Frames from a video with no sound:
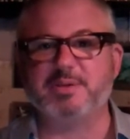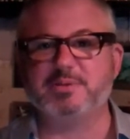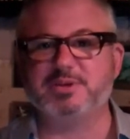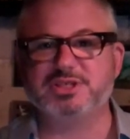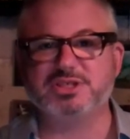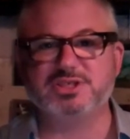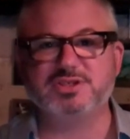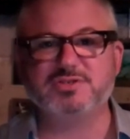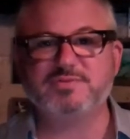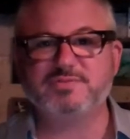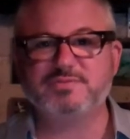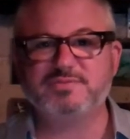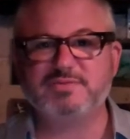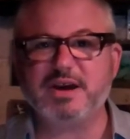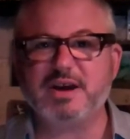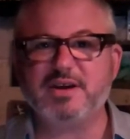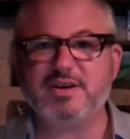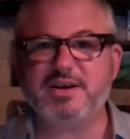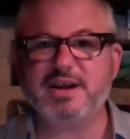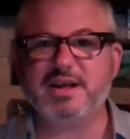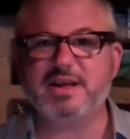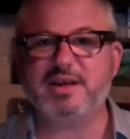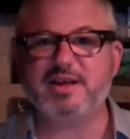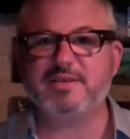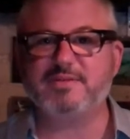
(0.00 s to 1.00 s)
which is
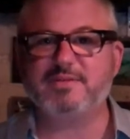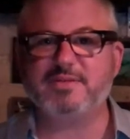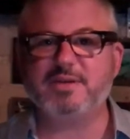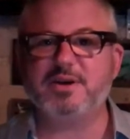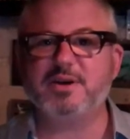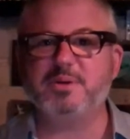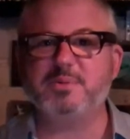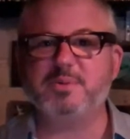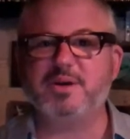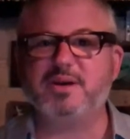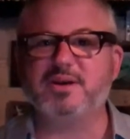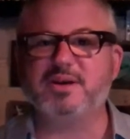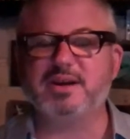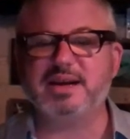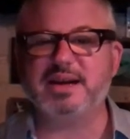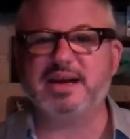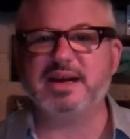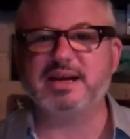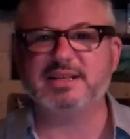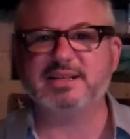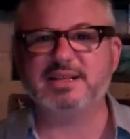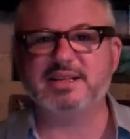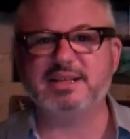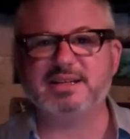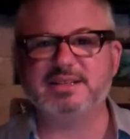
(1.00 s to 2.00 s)
very, very well
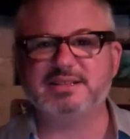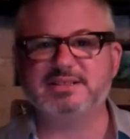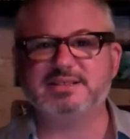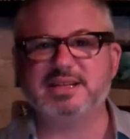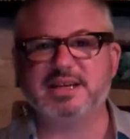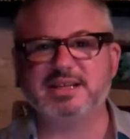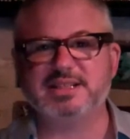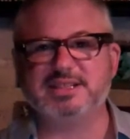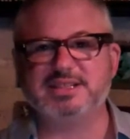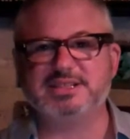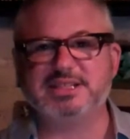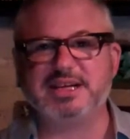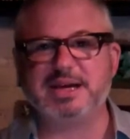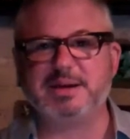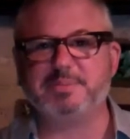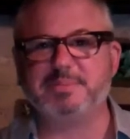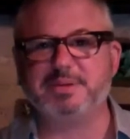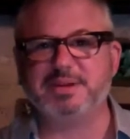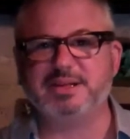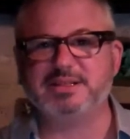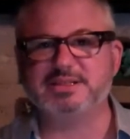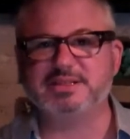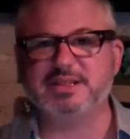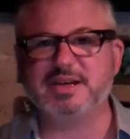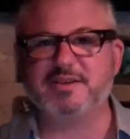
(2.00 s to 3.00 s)
connected inside the
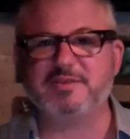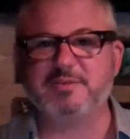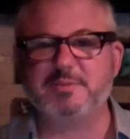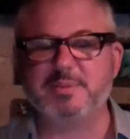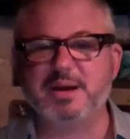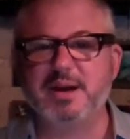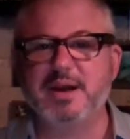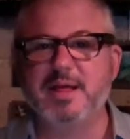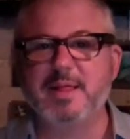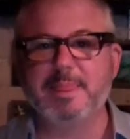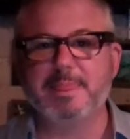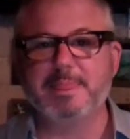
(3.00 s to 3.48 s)
Japanese government.